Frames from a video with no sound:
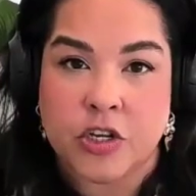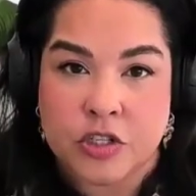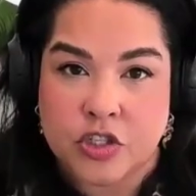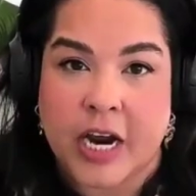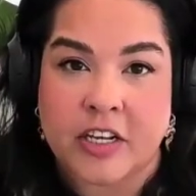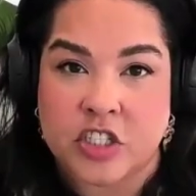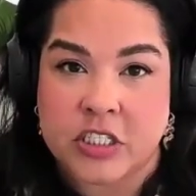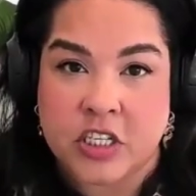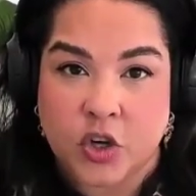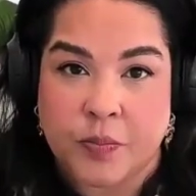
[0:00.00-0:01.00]
new
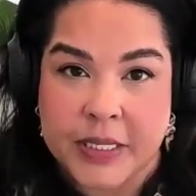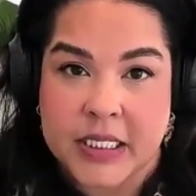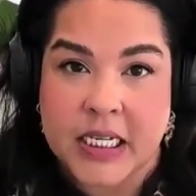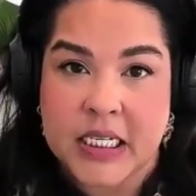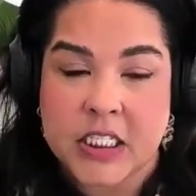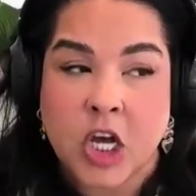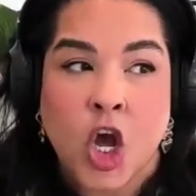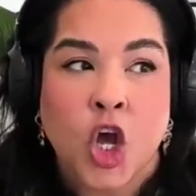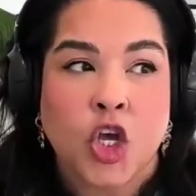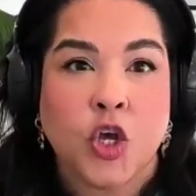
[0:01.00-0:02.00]
strategies in your business,
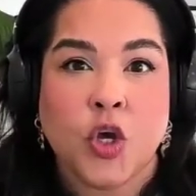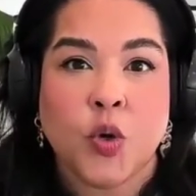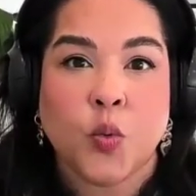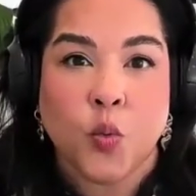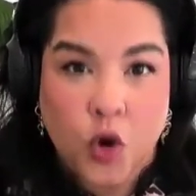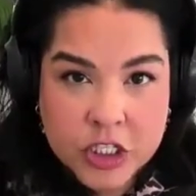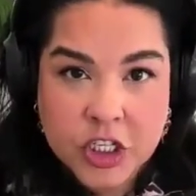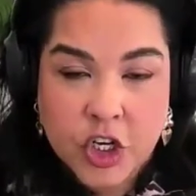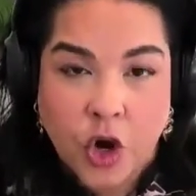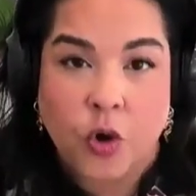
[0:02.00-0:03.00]
you want
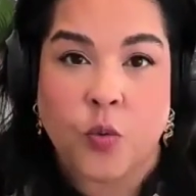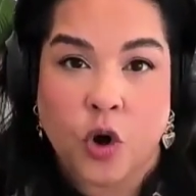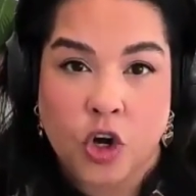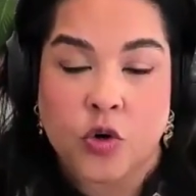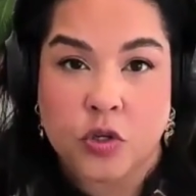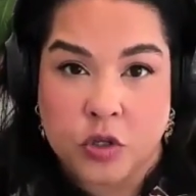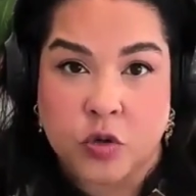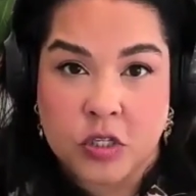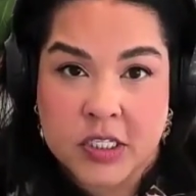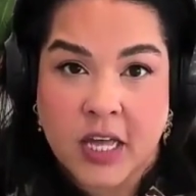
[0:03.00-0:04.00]
to know what good
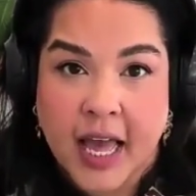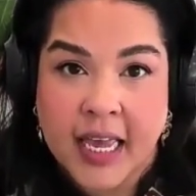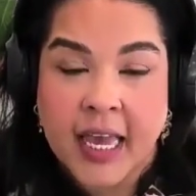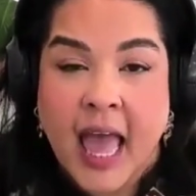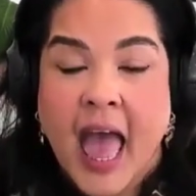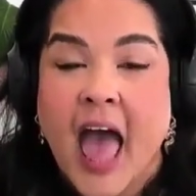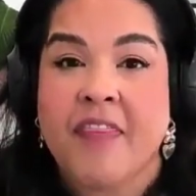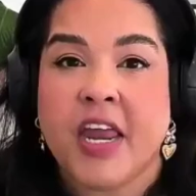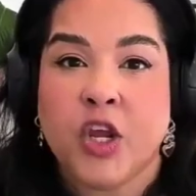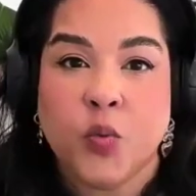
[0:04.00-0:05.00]
looks like,
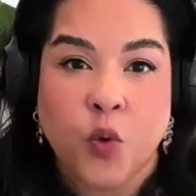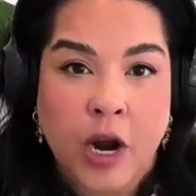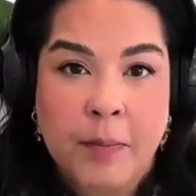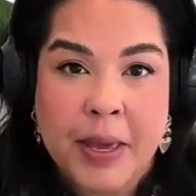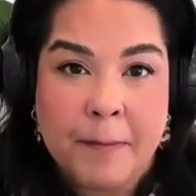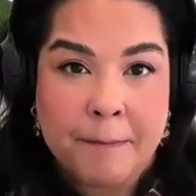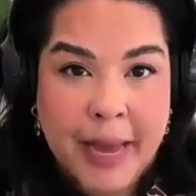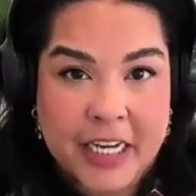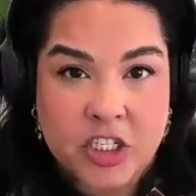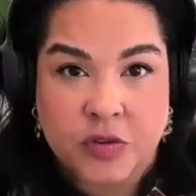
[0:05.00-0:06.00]
and then you want to be
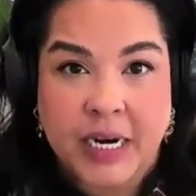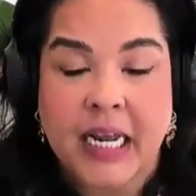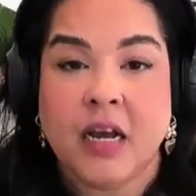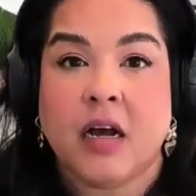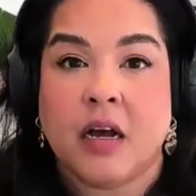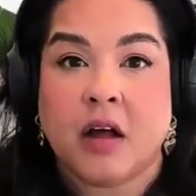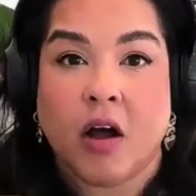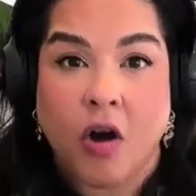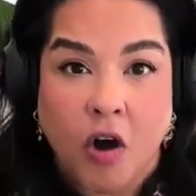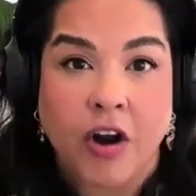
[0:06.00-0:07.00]
measuring
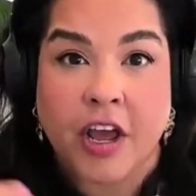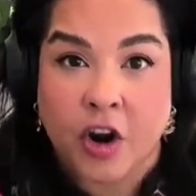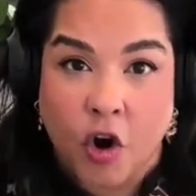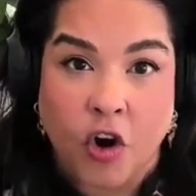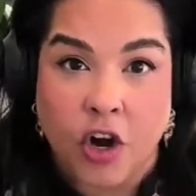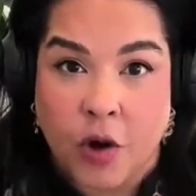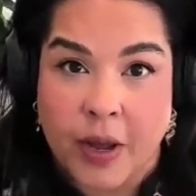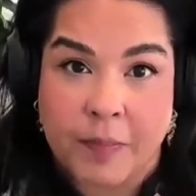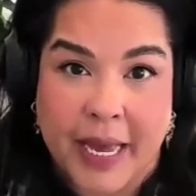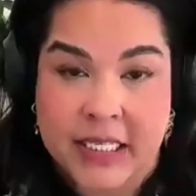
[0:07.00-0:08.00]
on an
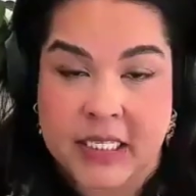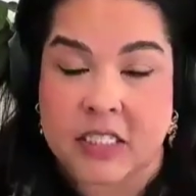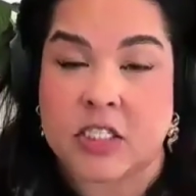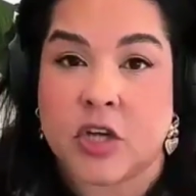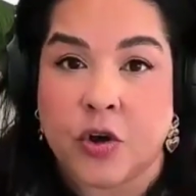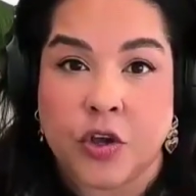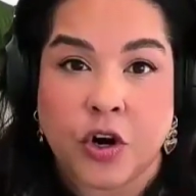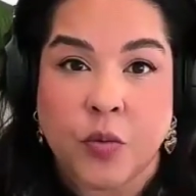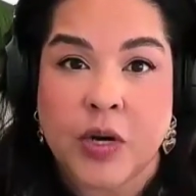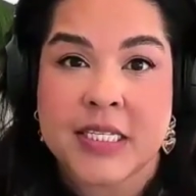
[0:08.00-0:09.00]
ongoing basis. So you
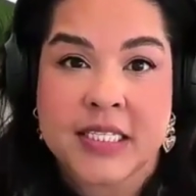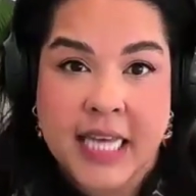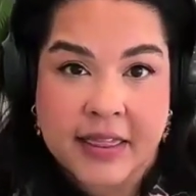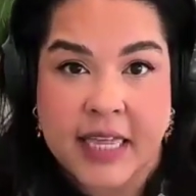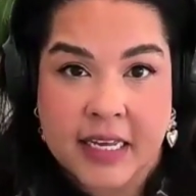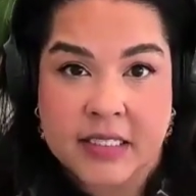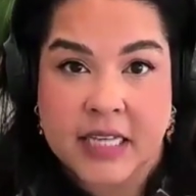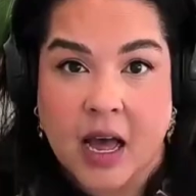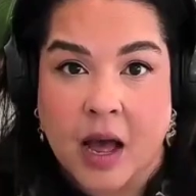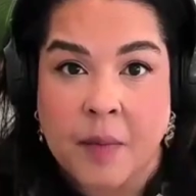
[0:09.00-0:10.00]
don't want to set
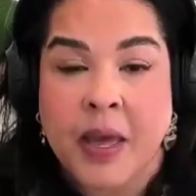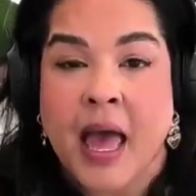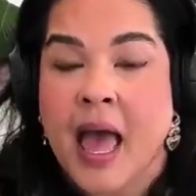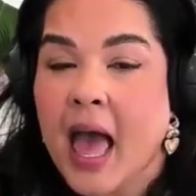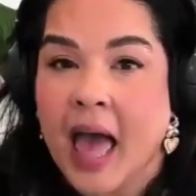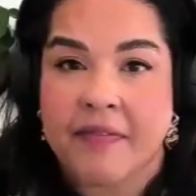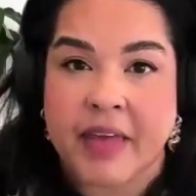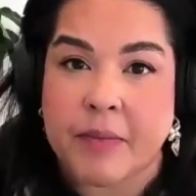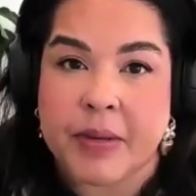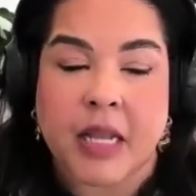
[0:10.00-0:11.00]
things up and
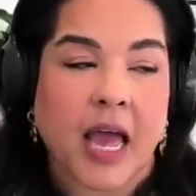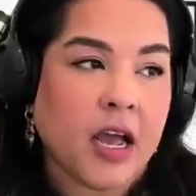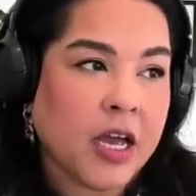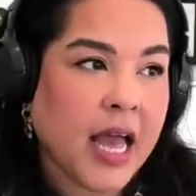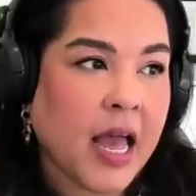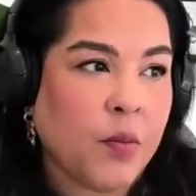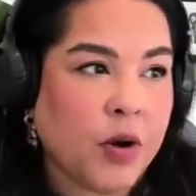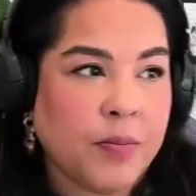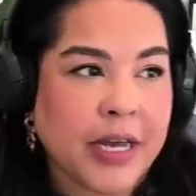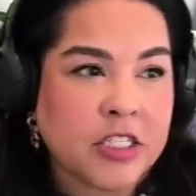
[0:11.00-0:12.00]
then be like, okay,
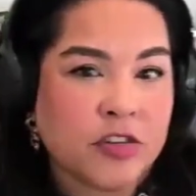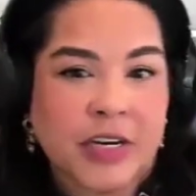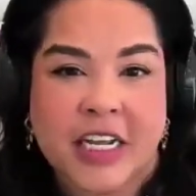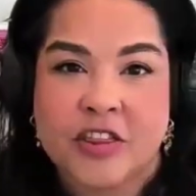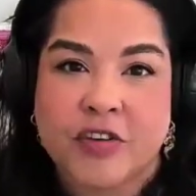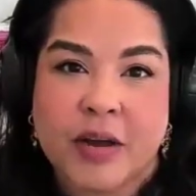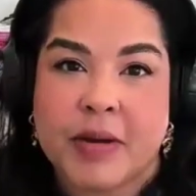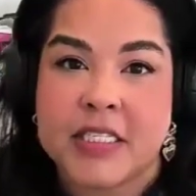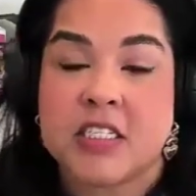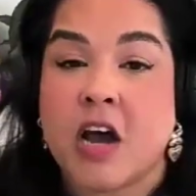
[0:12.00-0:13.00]
we'll measure it in 3
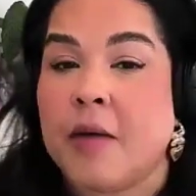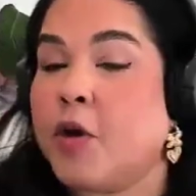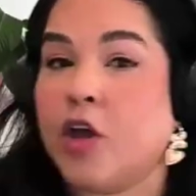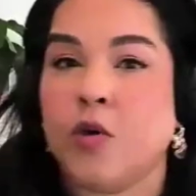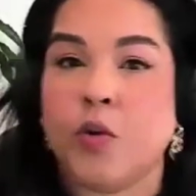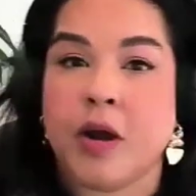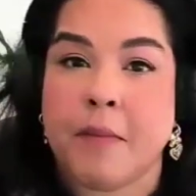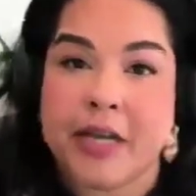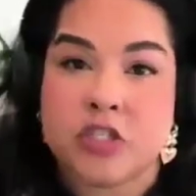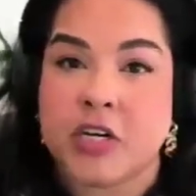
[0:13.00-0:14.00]
months' time. No, you want to
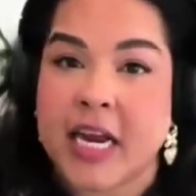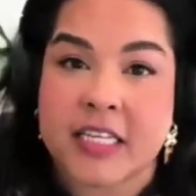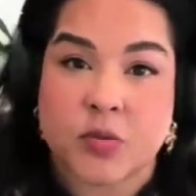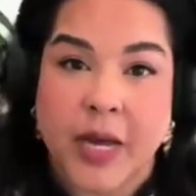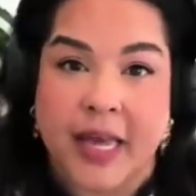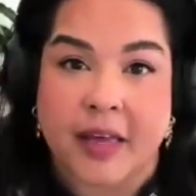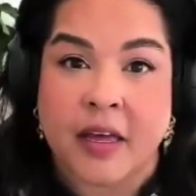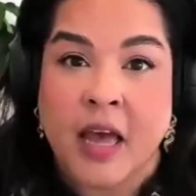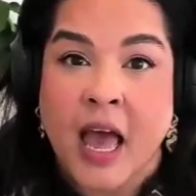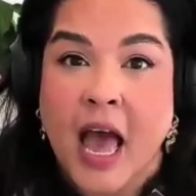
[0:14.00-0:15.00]
measure it next
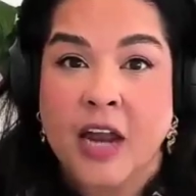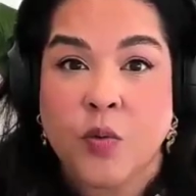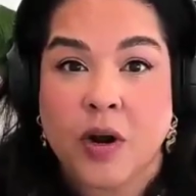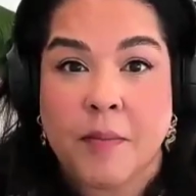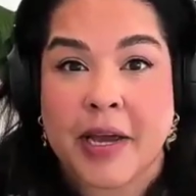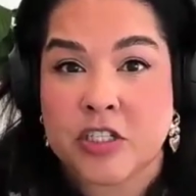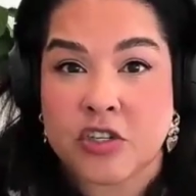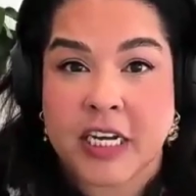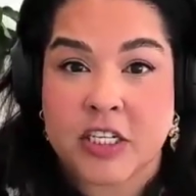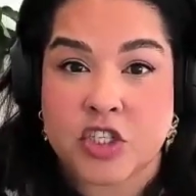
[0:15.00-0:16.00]
week, and you want to
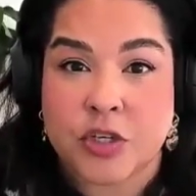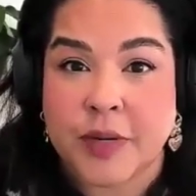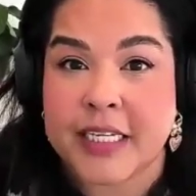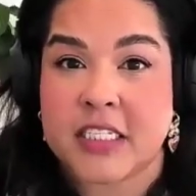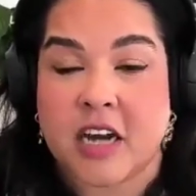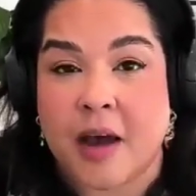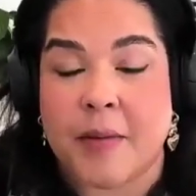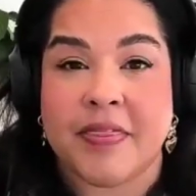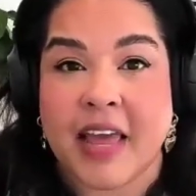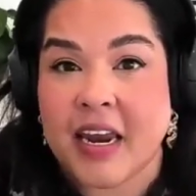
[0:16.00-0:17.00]
measure it in 2 weeks'
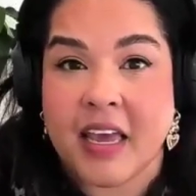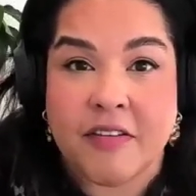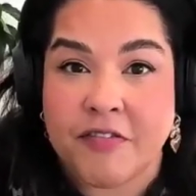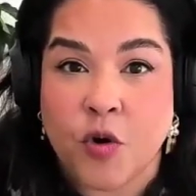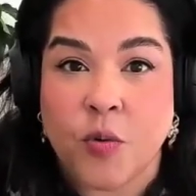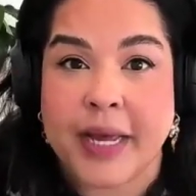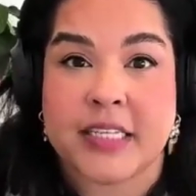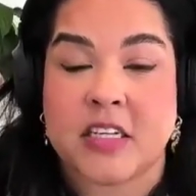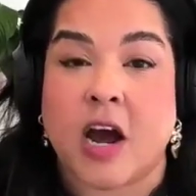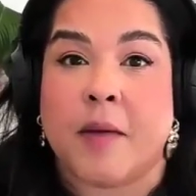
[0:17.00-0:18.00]
time, and then in 4
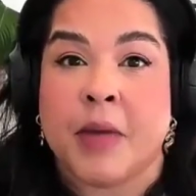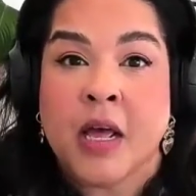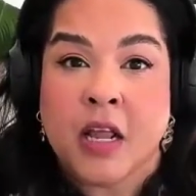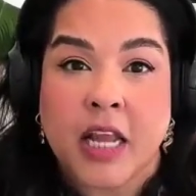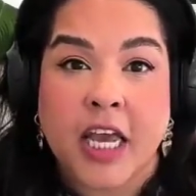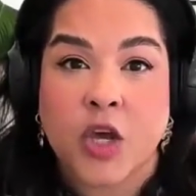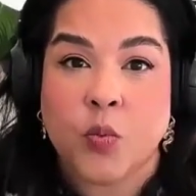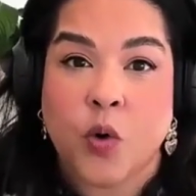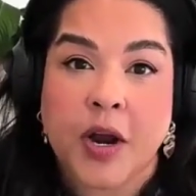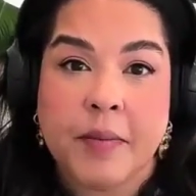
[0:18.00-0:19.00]
weeks' time. Like,
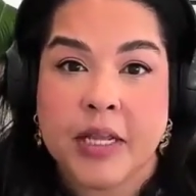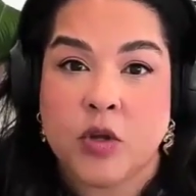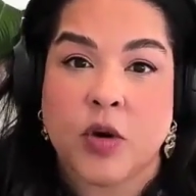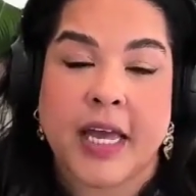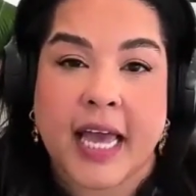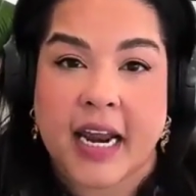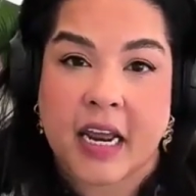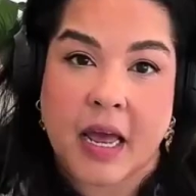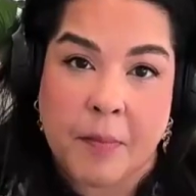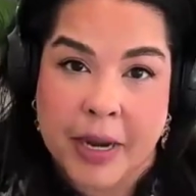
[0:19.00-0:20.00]
you want to be looking at
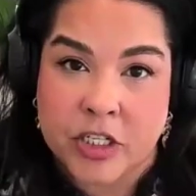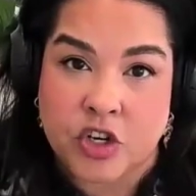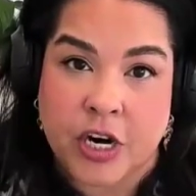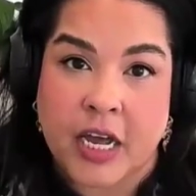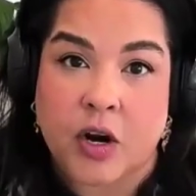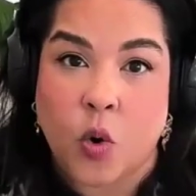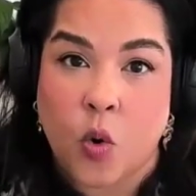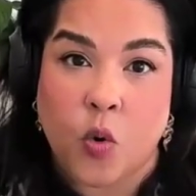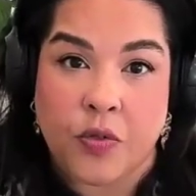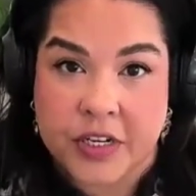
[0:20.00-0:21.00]
it and measuring it
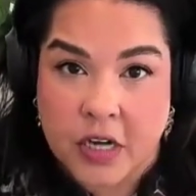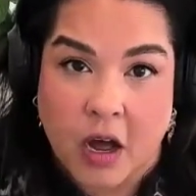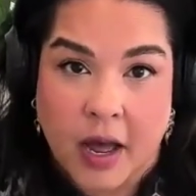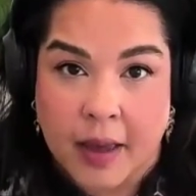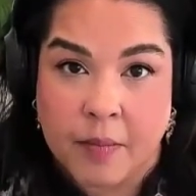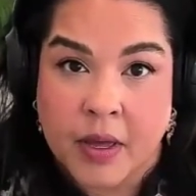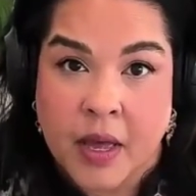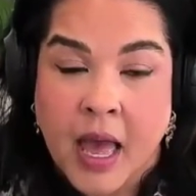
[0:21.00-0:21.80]
all the time.